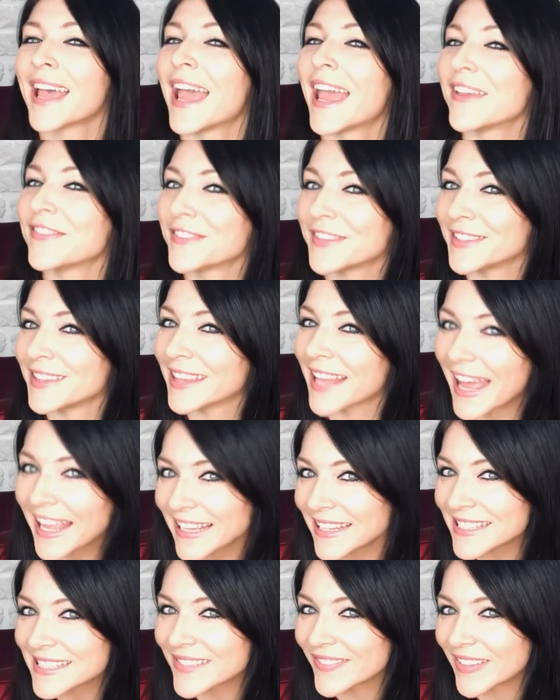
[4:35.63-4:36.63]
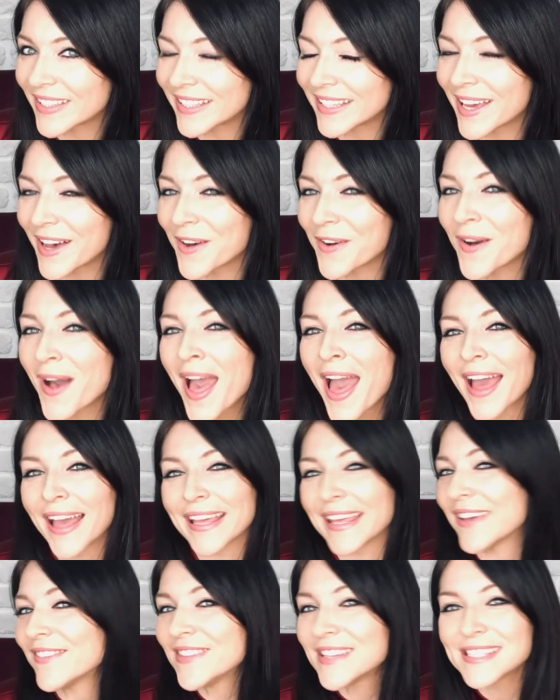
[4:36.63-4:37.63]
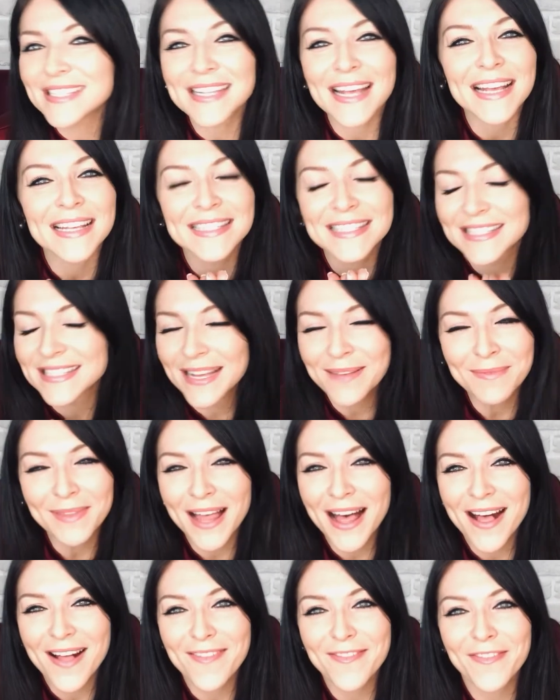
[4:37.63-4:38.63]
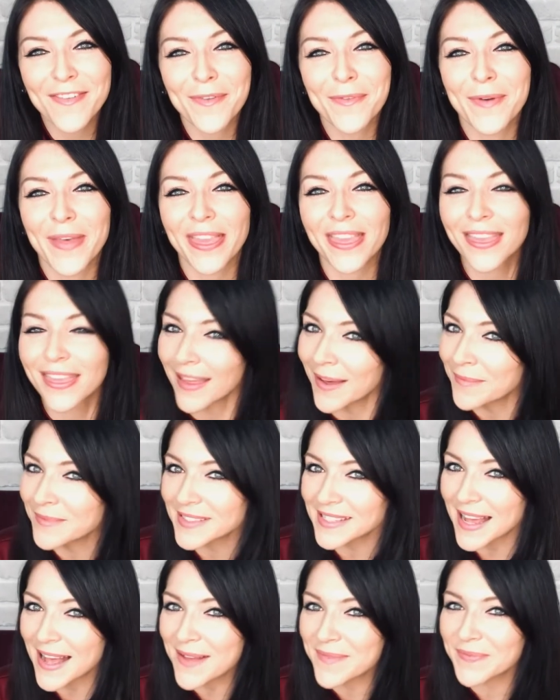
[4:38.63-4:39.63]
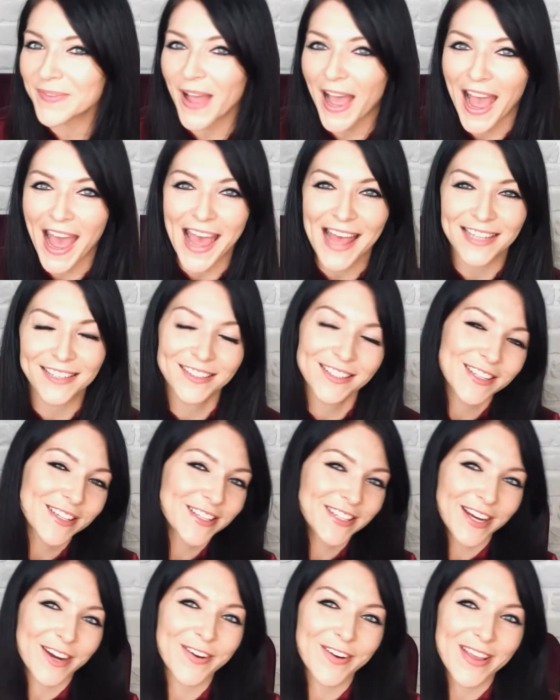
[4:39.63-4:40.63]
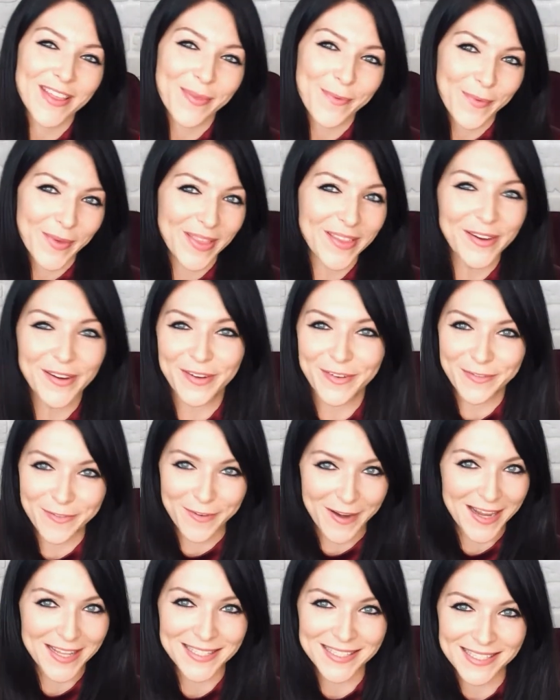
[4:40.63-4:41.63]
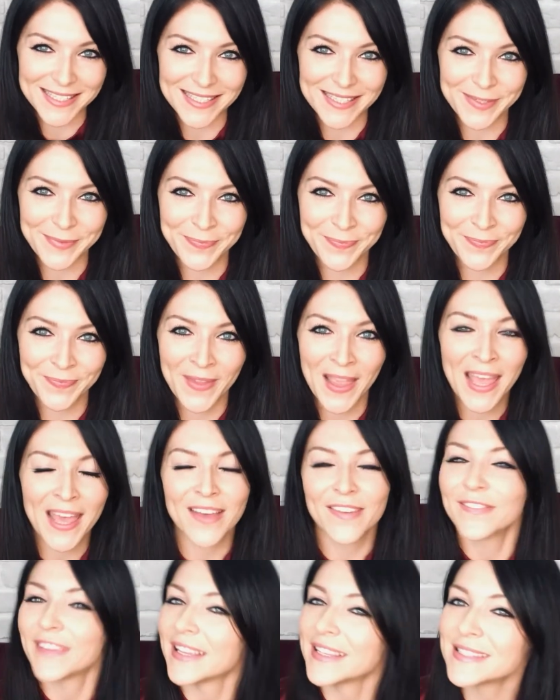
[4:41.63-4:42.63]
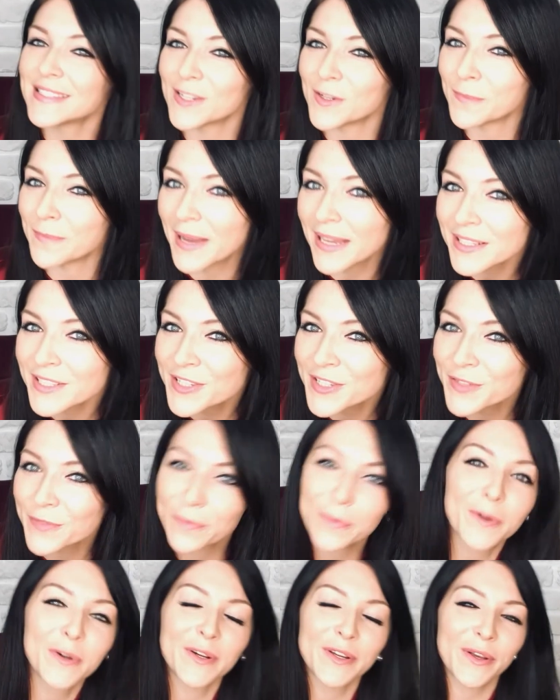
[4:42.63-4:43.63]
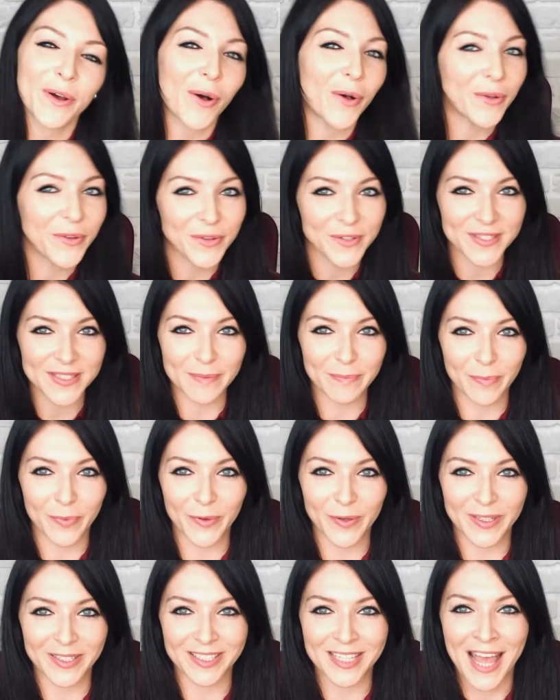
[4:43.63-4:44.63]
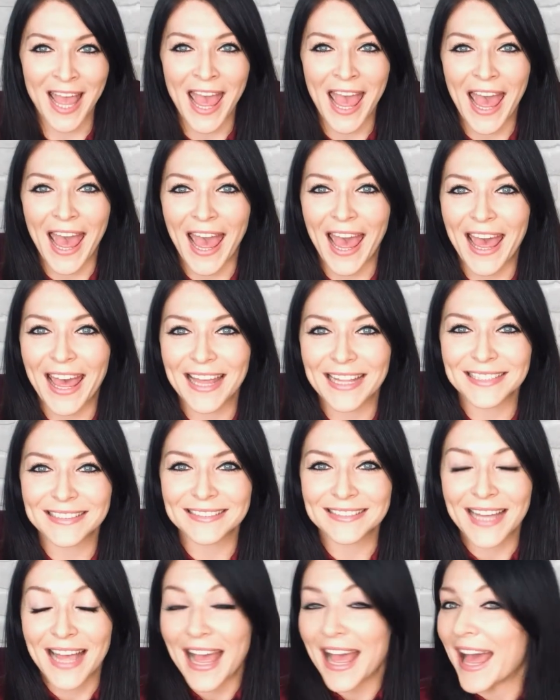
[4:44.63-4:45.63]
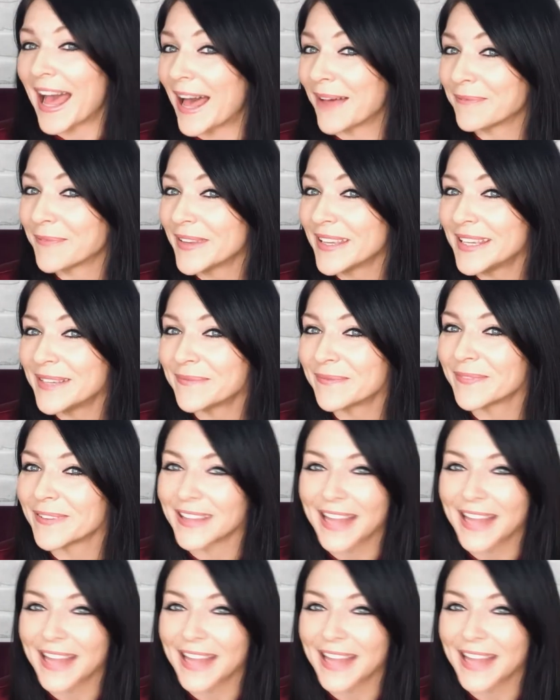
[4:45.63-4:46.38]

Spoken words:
If you like this video, give us some love with thumbs up and share it with your friends. Thanks so much for all your support and happy